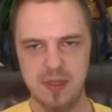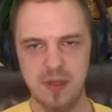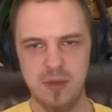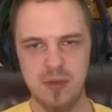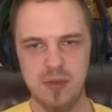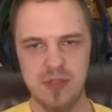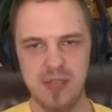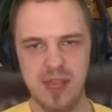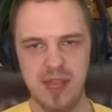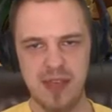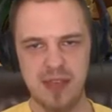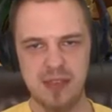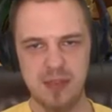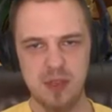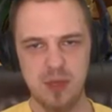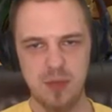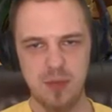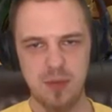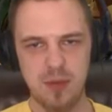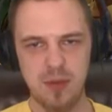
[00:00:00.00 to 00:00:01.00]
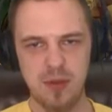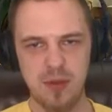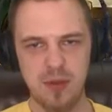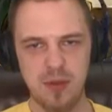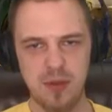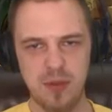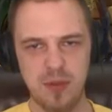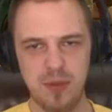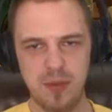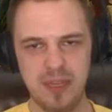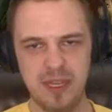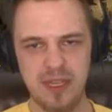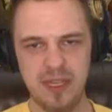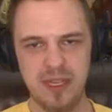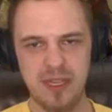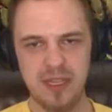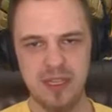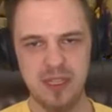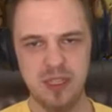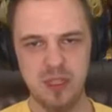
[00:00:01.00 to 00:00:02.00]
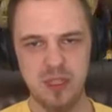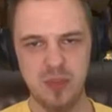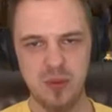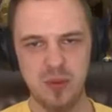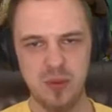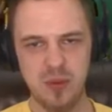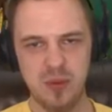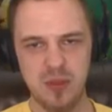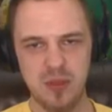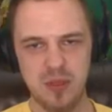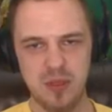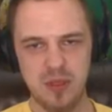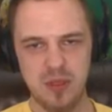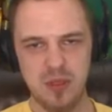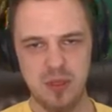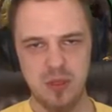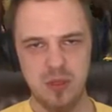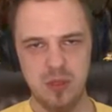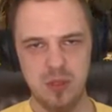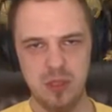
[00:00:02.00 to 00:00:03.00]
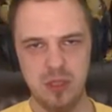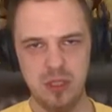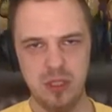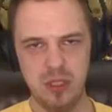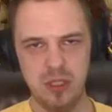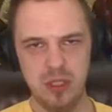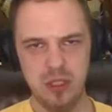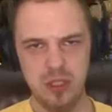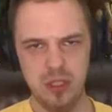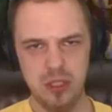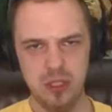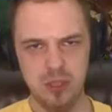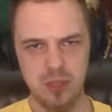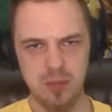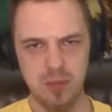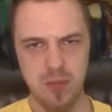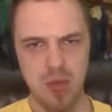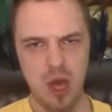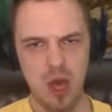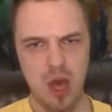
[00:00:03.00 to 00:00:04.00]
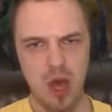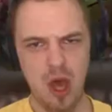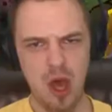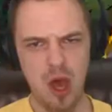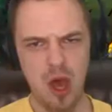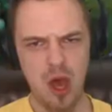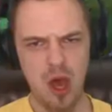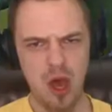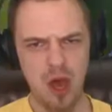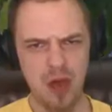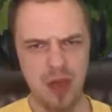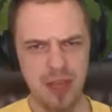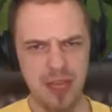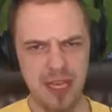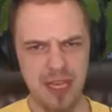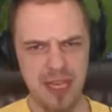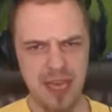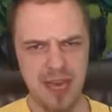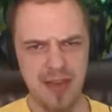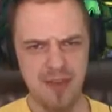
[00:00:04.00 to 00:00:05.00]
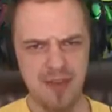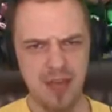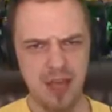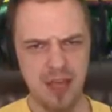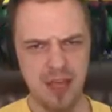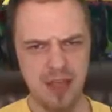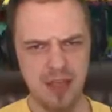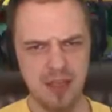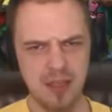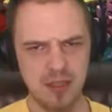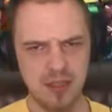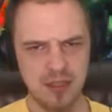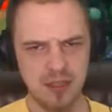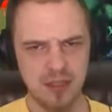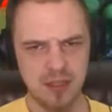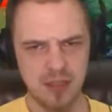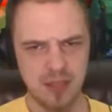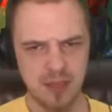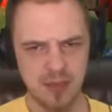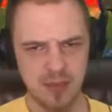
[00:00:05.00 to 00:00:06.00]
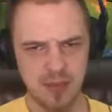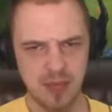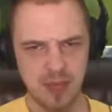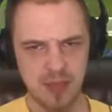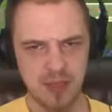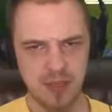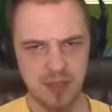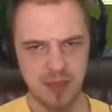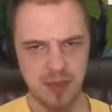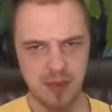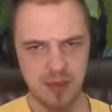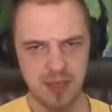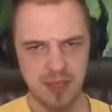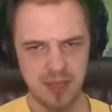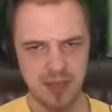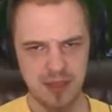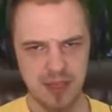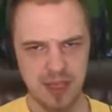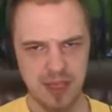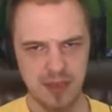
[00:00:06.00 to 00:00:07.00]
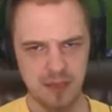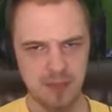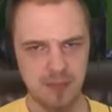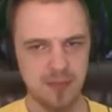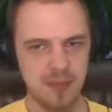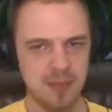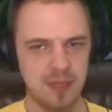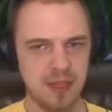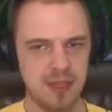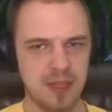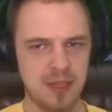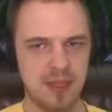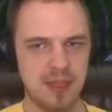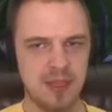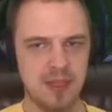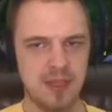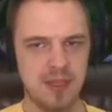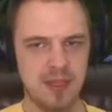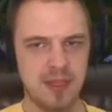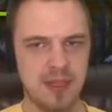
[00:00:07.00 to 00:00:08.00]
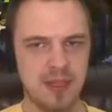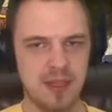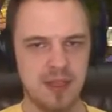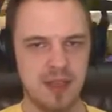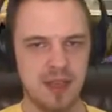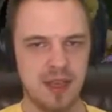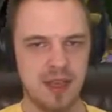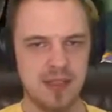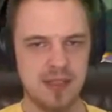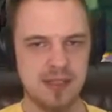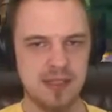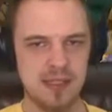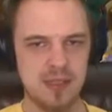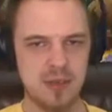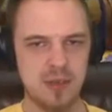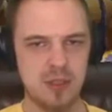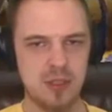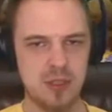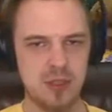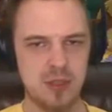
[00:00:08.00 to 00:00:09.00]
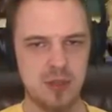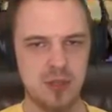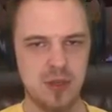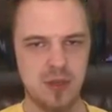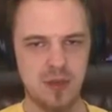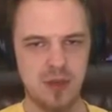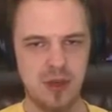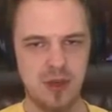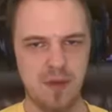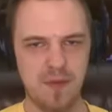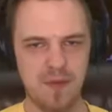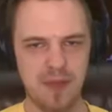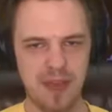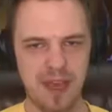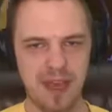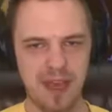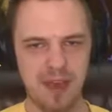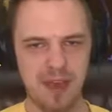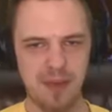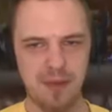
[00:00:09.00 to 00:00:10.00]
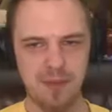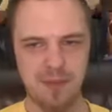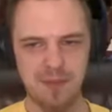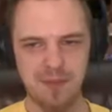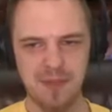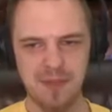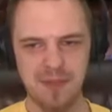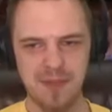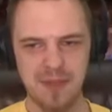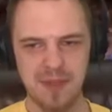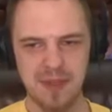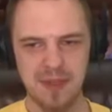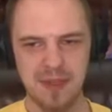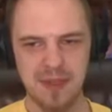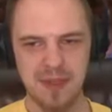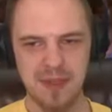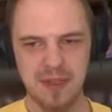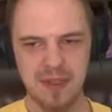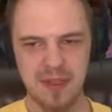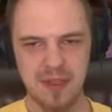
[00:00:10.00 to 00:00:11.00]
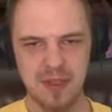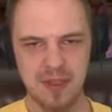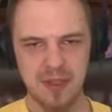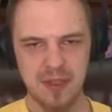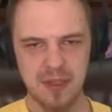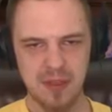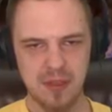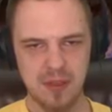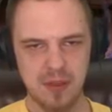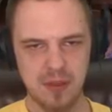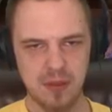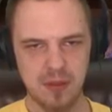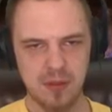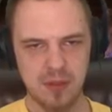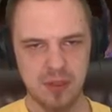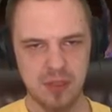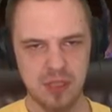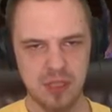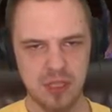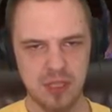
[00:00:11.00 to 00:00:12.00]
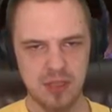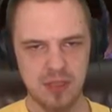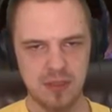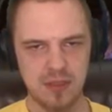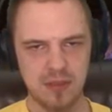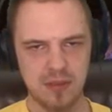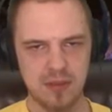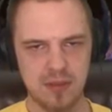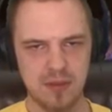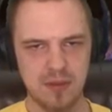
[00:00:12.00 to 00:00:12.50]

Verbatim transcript: Don't die, Durple. We need you. We need you more than ever. I'm not gonna go down there. I see what you're doing over there. Oh, shit.